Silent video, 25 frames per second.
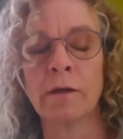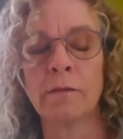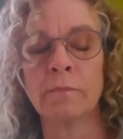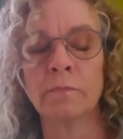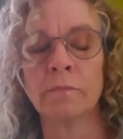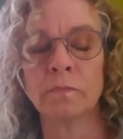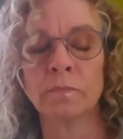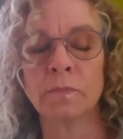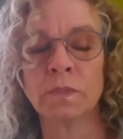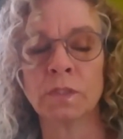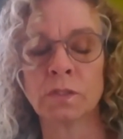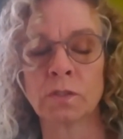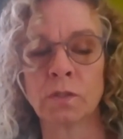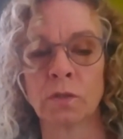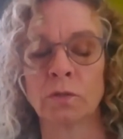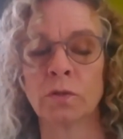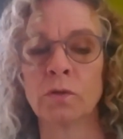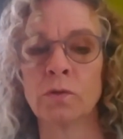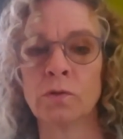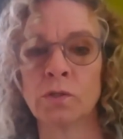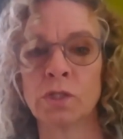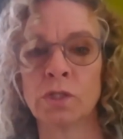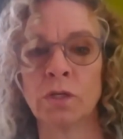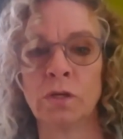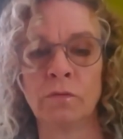
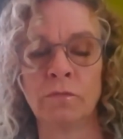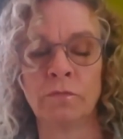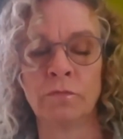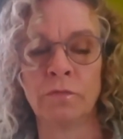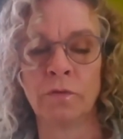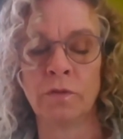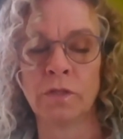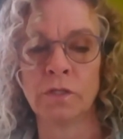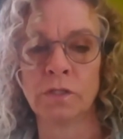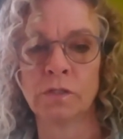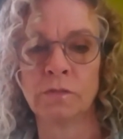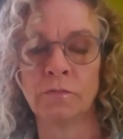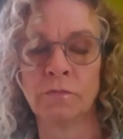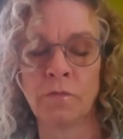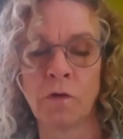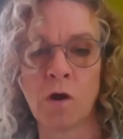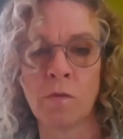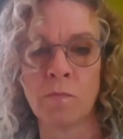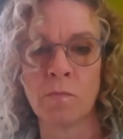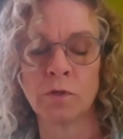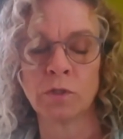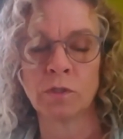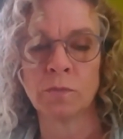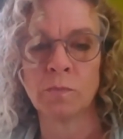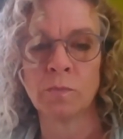solution for this
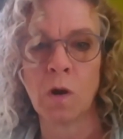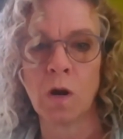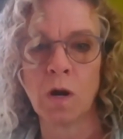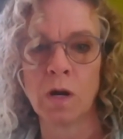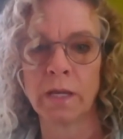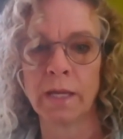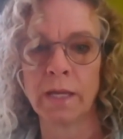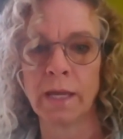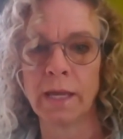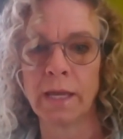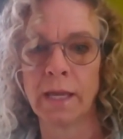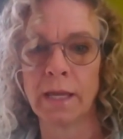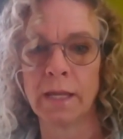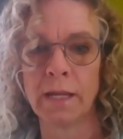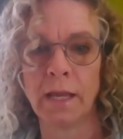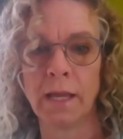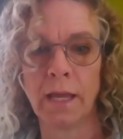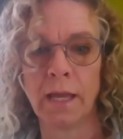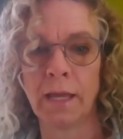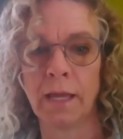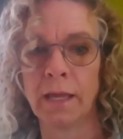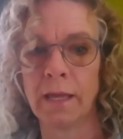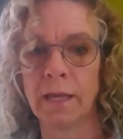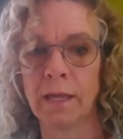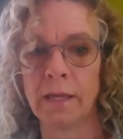farmers market,
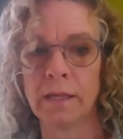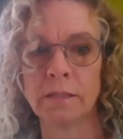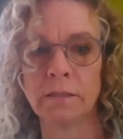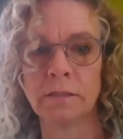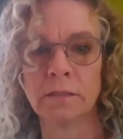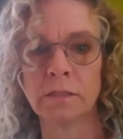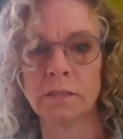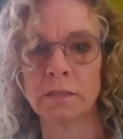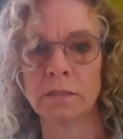and